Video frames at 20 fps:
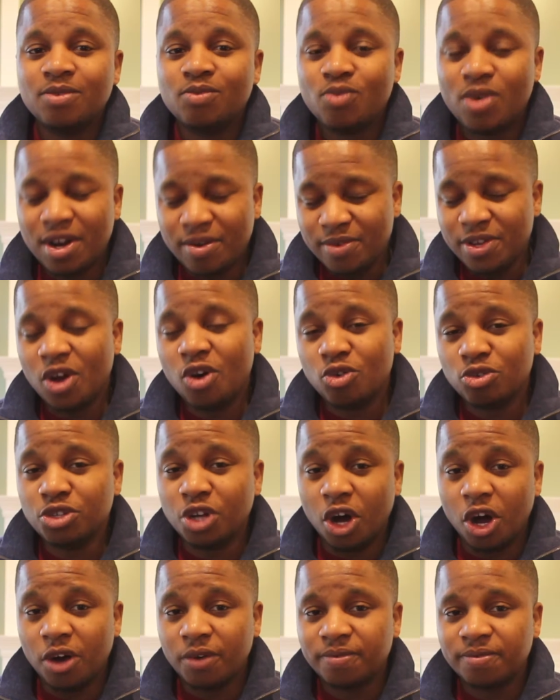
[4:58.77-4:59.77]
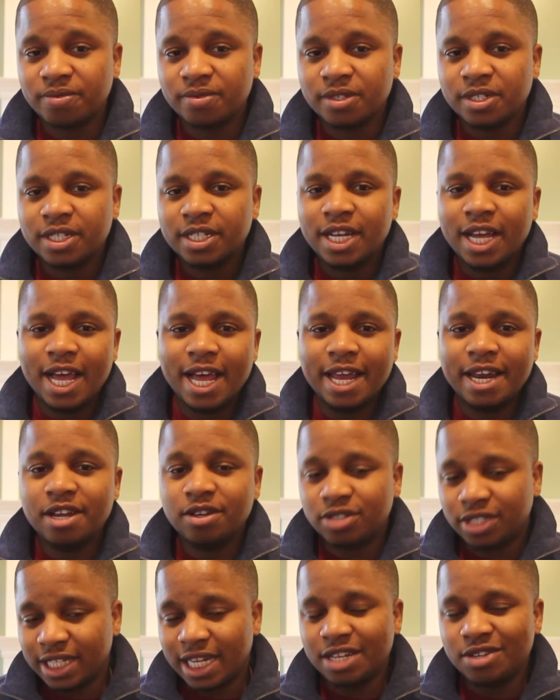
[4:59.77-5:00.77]
Why don't we hold off? And
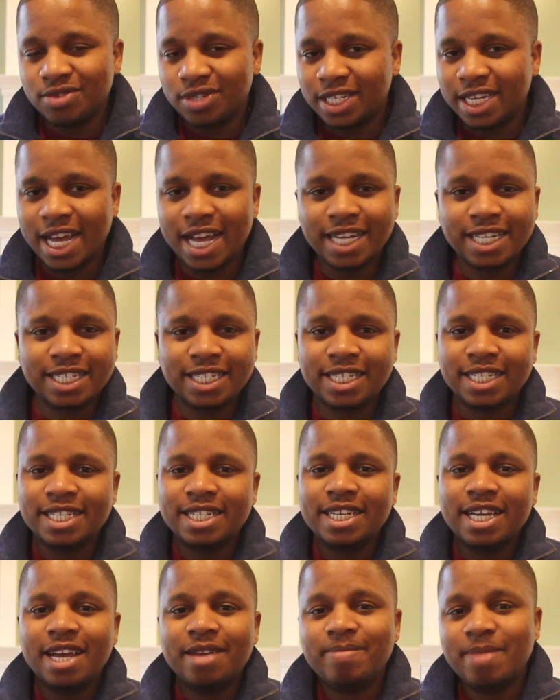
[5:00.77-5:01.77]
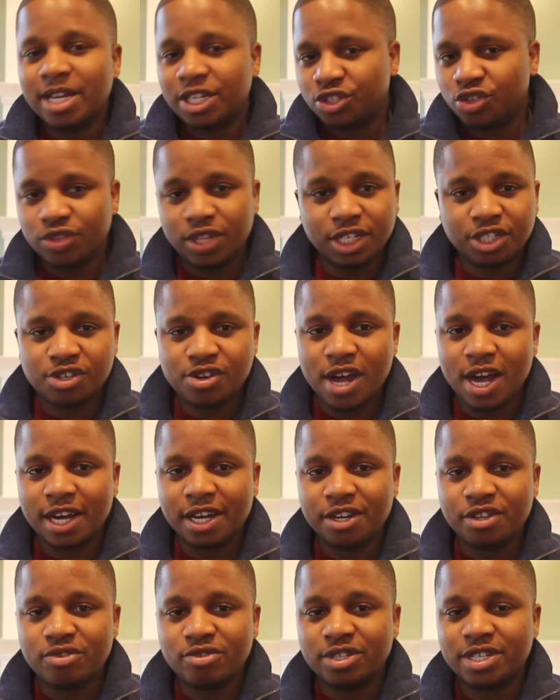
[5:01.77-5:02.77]
it'll send you a text and make sure that you're not
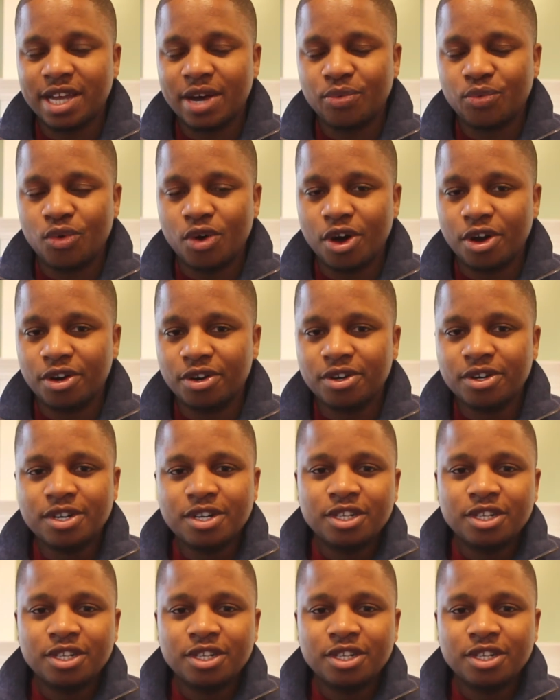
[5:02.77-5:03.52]
gonna use that water.